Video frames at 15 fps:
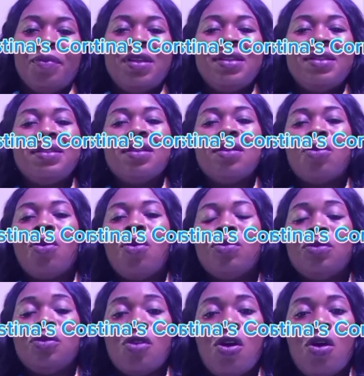It in
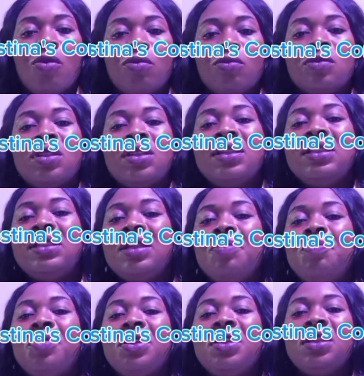turn
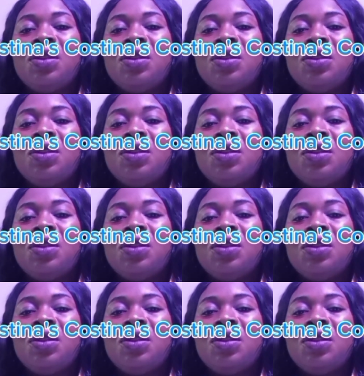deepen